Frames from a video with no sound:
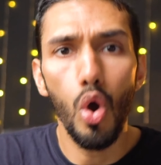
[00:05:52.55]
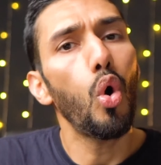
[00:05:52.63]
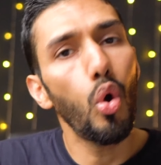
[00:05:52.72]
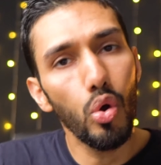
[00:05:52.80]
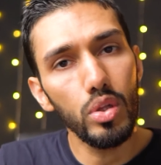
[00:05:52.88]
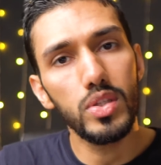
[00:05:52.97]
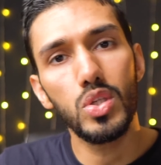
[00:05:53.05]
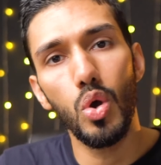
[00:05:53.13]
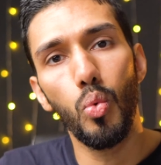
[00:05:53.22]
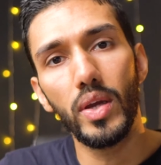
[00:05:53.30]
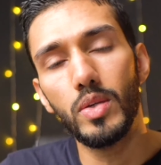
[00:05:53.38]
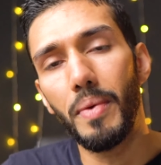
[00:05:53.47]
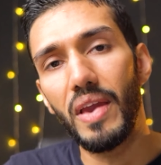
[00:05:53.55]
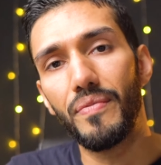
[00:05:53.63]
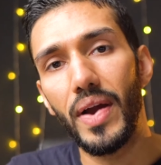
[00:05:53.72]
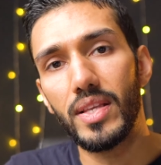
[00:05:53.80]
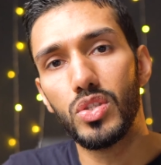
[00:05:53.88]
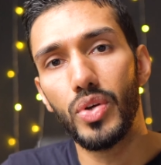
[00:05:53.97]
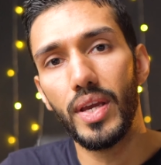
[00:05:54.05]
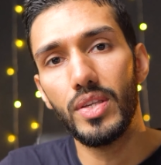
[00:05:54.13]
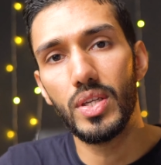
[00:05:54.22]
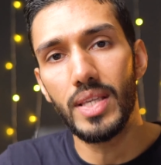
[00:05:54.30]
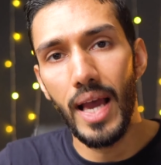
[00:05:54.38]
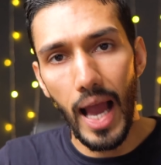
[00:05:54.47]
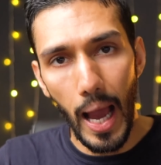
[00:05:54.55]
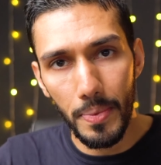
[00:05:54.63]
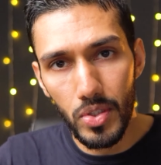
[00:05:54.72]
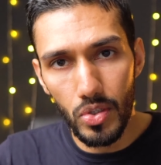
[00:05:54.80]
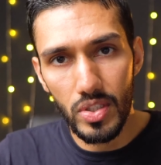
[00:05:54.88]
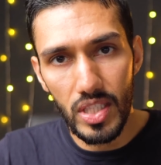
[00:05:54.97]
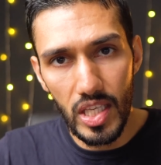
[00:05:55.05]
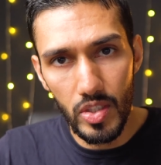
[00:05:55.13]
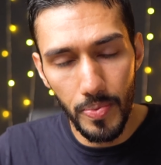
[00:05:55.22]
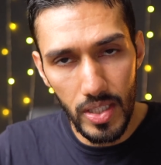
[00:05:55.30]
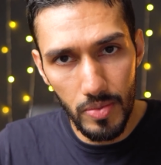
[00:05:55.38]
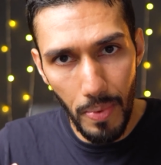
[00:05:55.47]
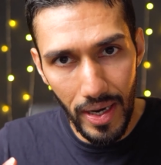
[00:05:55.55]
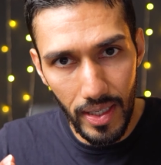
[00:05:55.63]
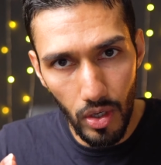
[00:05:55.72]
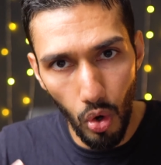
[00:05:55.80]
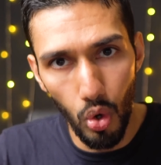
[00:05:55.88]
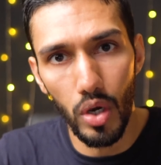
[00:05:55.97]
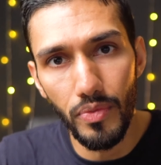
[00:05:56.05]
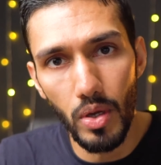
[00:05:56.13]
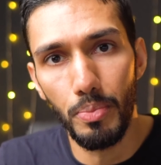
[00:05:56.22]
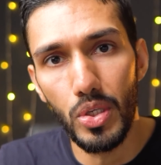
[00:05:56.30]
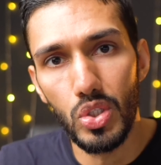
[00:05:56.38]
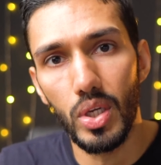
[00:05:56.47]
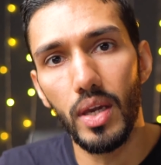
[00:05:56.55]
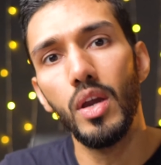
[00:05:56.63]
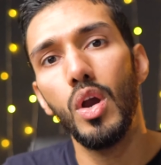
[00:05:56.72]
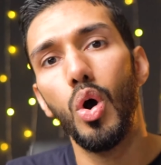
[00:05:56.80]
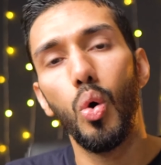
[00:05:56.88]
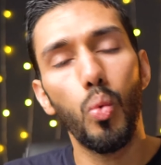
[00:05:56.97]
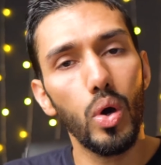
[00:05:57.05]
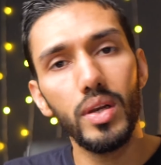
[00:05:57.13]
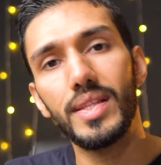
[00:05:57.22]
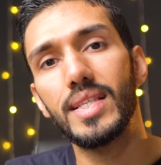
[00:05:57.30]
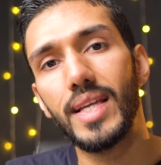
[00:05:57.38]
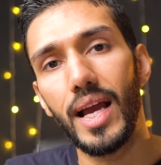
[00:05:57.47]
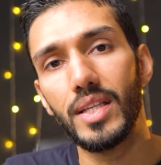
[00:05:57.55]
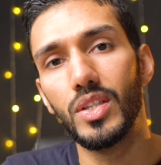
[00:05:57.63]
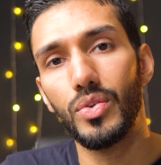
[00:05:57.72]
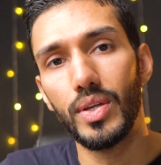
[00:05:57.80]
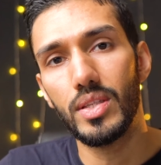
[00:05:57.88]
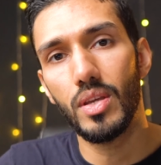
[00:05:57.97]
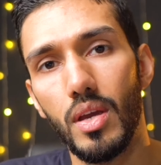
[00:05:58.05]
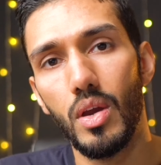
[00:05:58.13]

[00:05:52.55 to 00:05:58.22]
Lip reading: Also, what you might find strange is Amazon seems to be spending all of your budget on one of these categories,